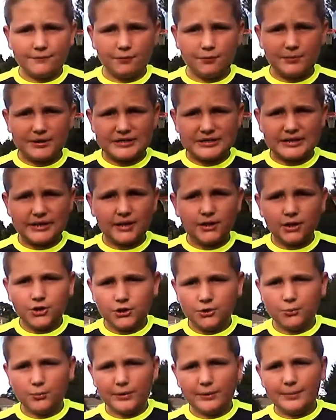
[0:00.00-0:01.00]
If you miss it,
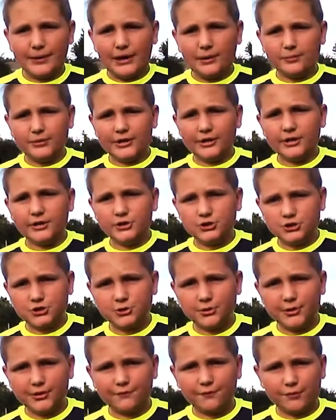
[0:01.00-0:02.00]
you rebound it,
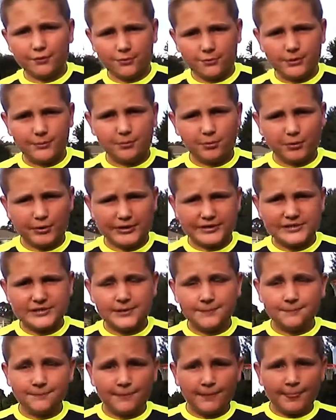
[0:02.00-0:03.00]
shoot it for 3
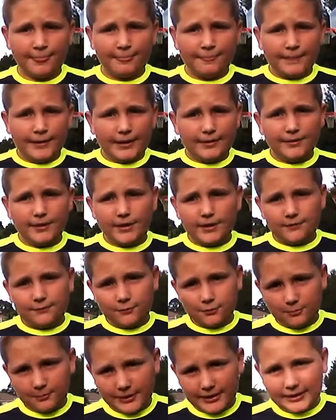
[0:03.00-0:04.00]
points, and then
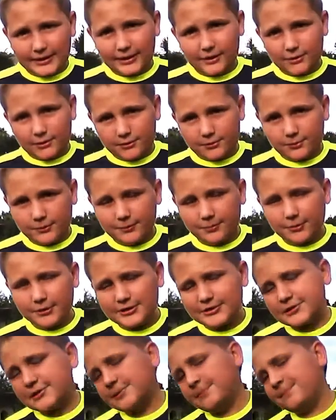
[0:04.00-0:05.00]
if you make it, you get 3
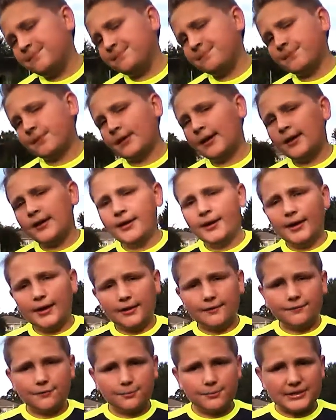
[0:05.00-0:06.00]
points.
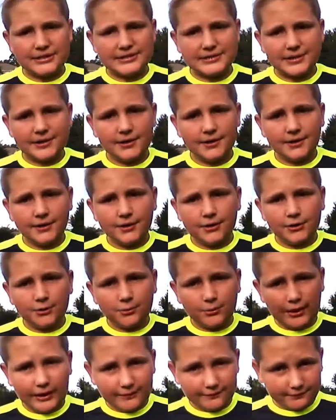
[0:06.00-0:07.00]
And if you miss it,
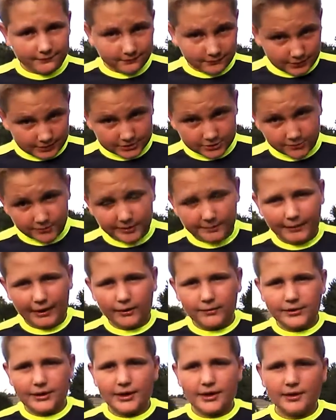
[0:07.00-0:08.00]
you get to
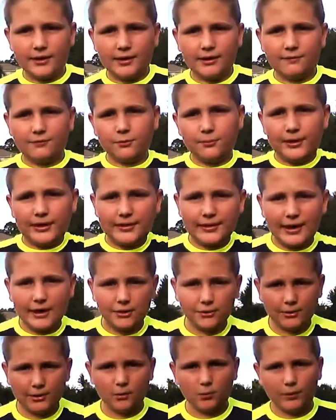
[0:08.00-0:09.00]
rebound it, and if you make
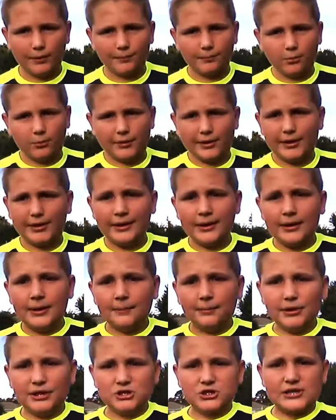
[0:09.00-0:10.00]
that, you get 1 point.
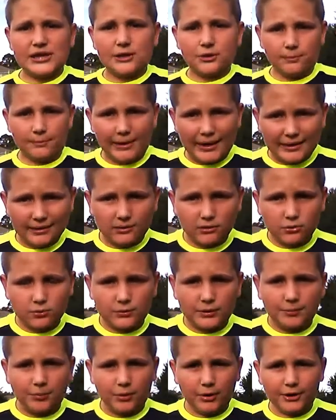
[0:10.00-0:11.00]
But let's say you make the
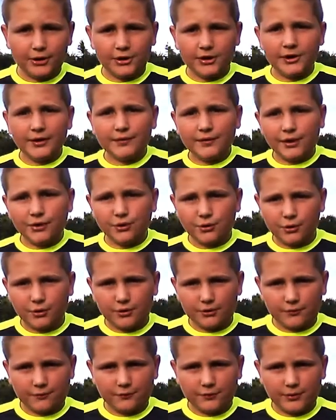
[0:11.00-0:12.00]
3-pointer, then you go
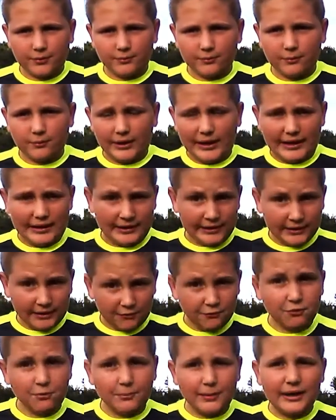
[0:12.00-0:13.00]
to the free throw line.
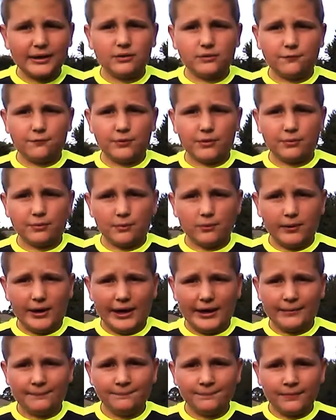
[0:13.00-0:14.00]
If you make the free throw
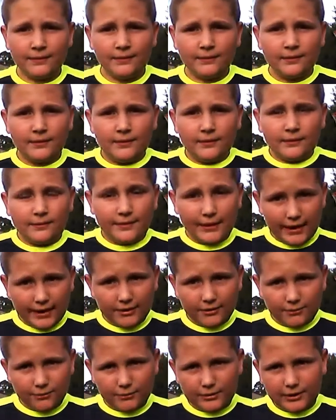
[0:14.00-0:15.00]
line,
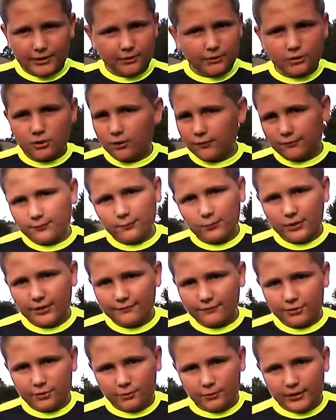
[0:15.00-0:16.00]
then you can go from
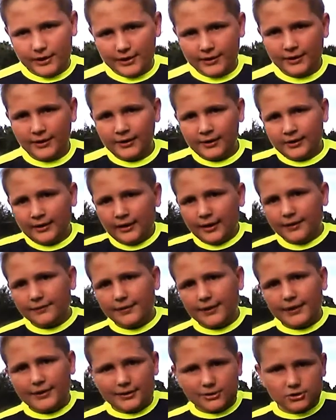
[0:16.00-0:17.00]
wherever you want. And
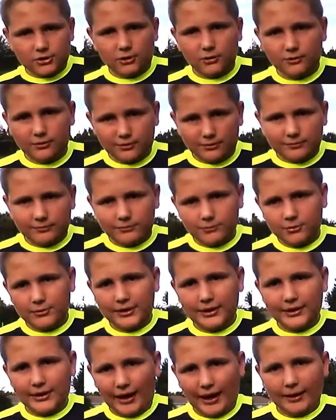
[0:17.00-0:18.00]
then in total, you'd
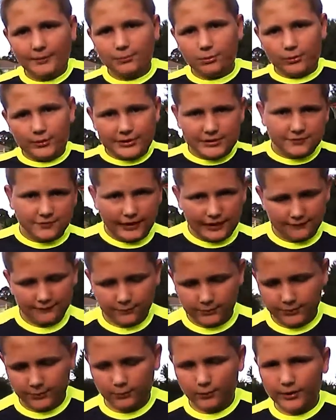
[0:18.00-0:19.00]
get 9 points,
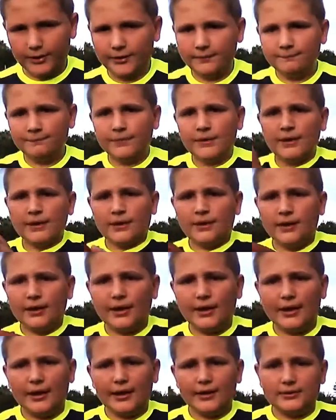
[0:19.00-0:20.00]
5-3-1.
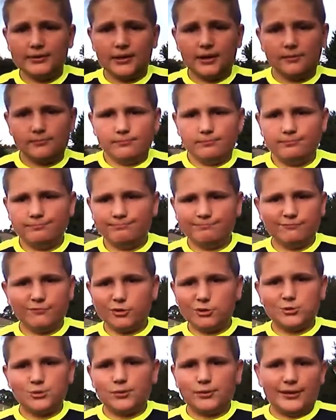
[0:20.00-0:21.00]
And
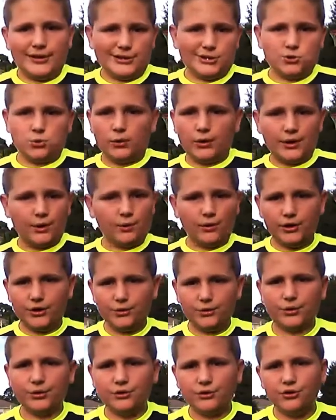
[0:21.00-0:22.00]
first one, like
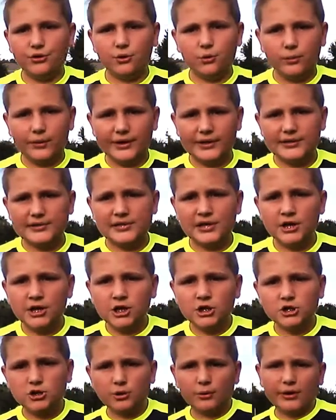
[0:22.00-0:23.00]
21, you can do wins.
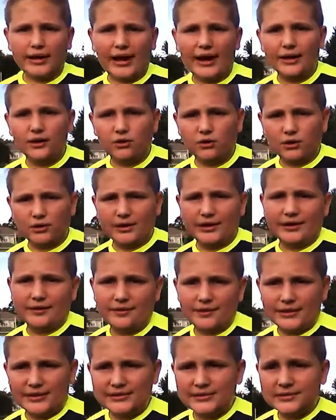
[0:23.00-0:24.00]
So it would kind of look
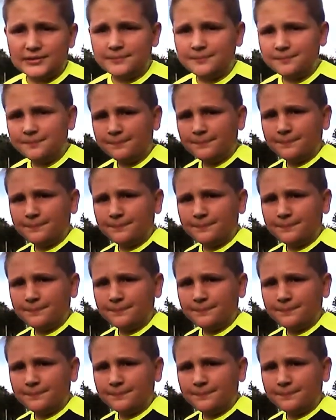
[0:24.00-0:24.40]
like this.